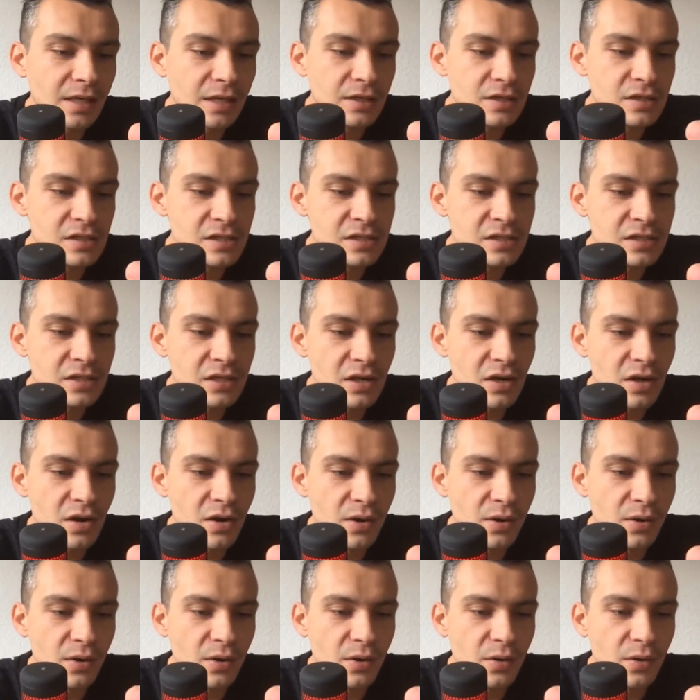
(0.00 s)

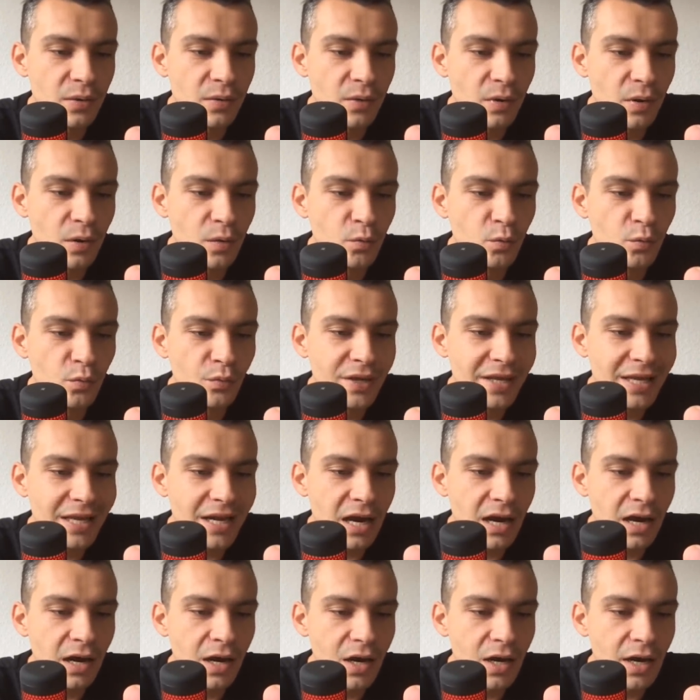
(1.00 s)
So
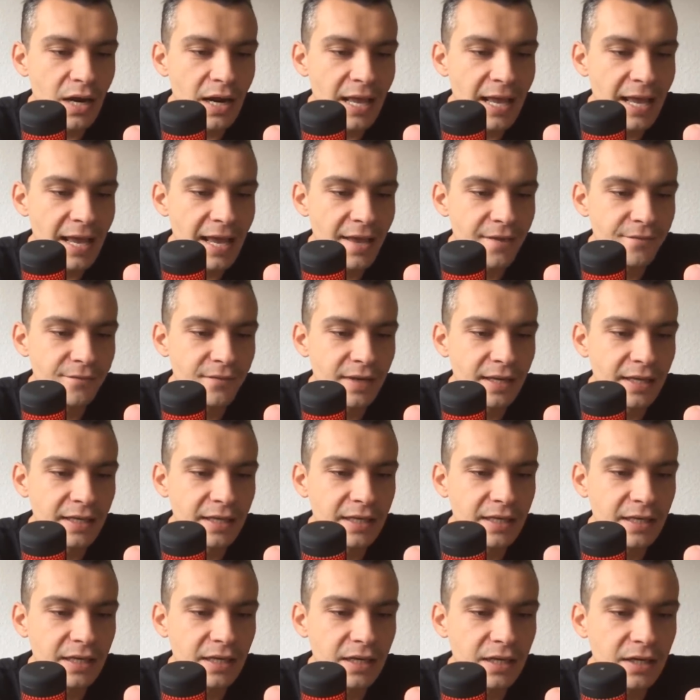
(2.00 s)
we are having
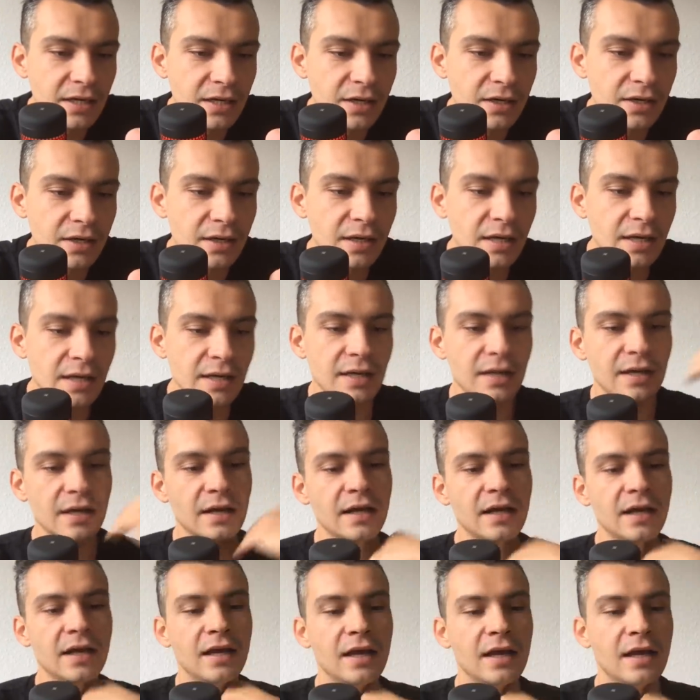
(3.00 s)
here
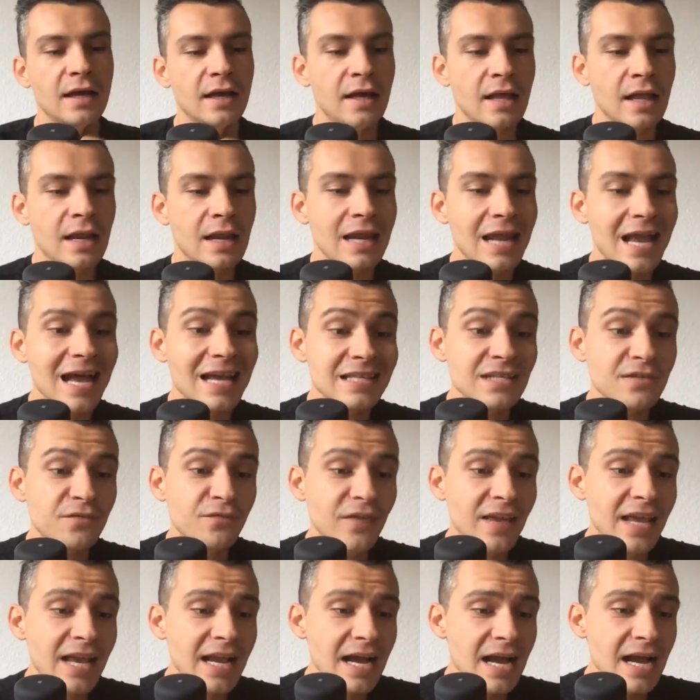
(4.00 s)
Las
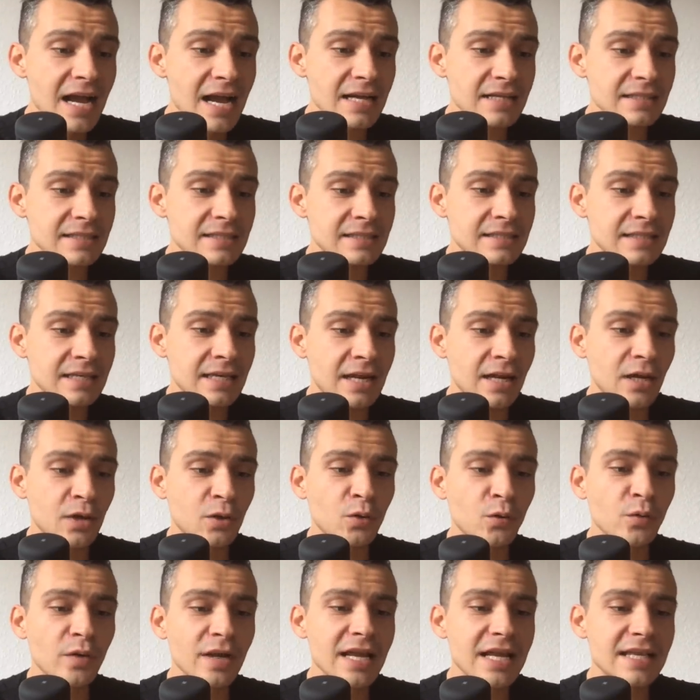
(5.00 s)
Vegas,
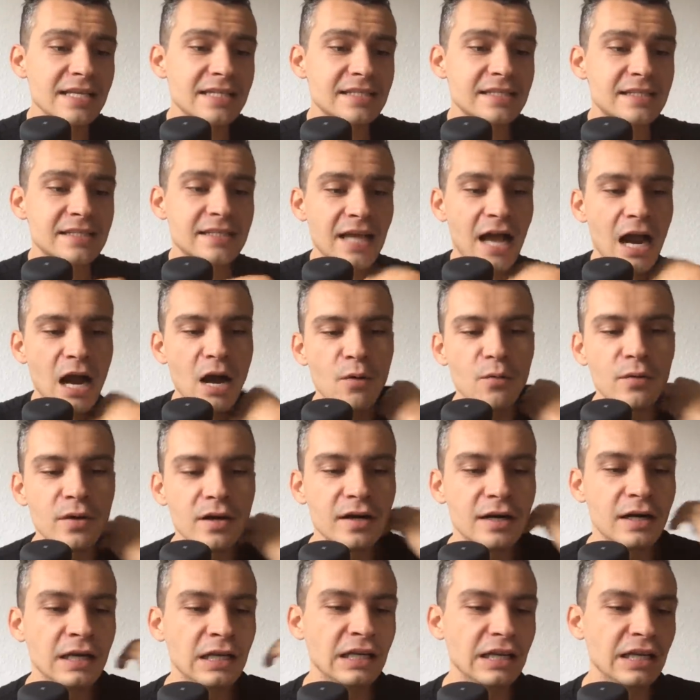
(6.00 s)
Chris,
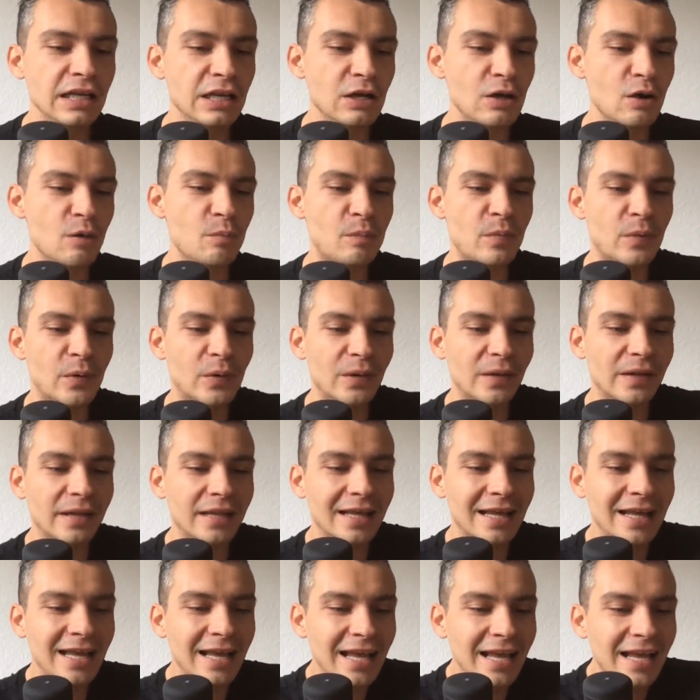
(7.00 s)
our Neo
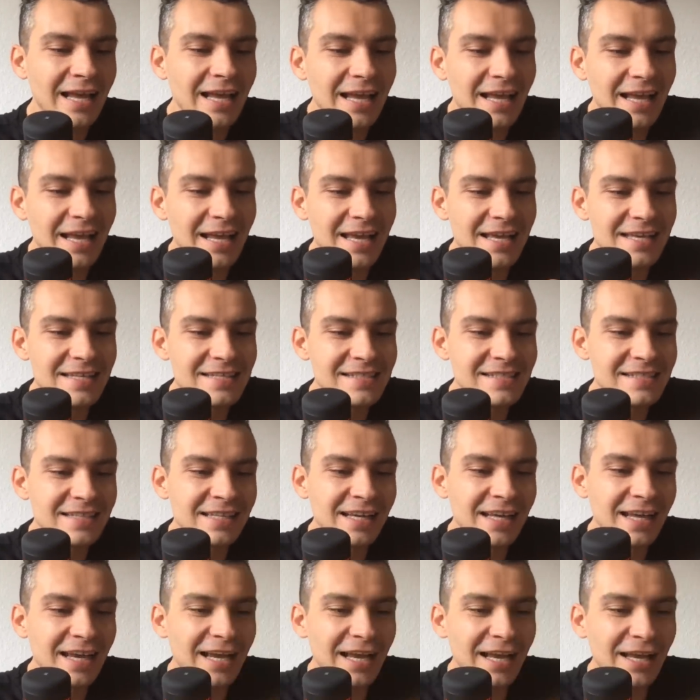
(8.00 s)
Bull, is
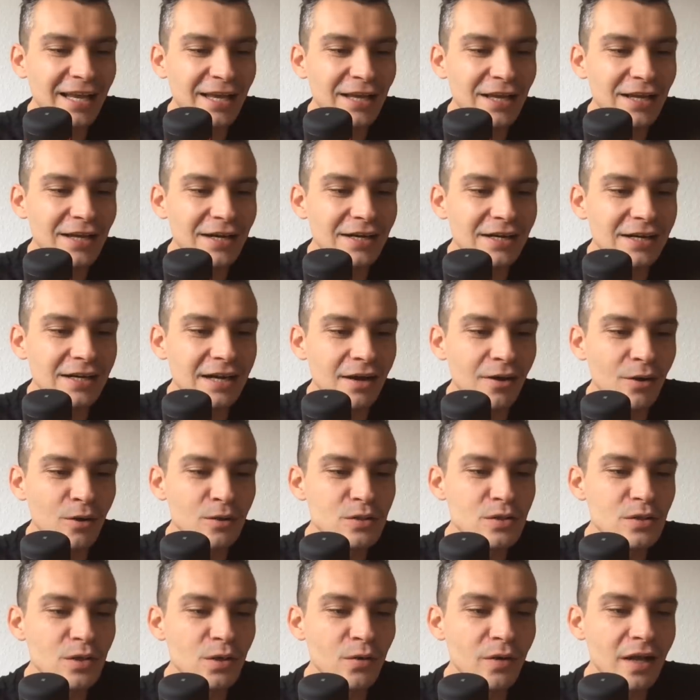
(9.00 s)
here,
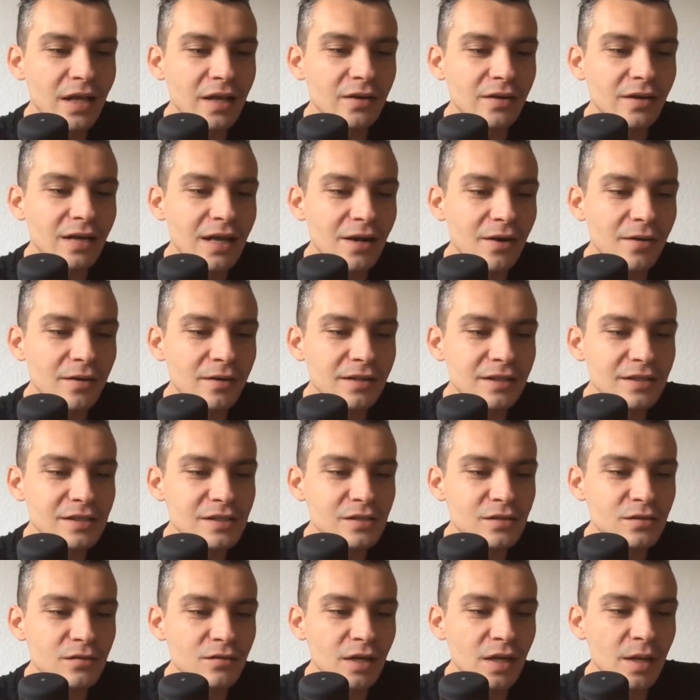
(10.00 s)
also a regular on the
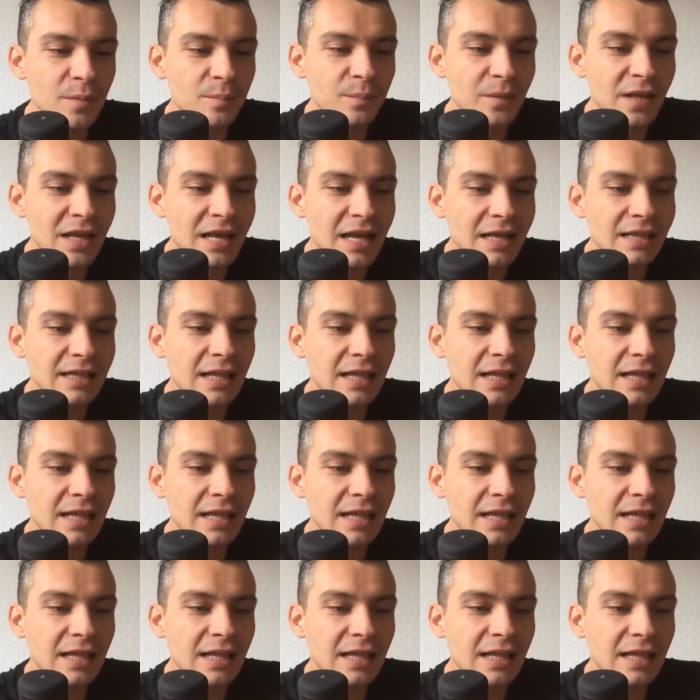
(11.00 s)
stream.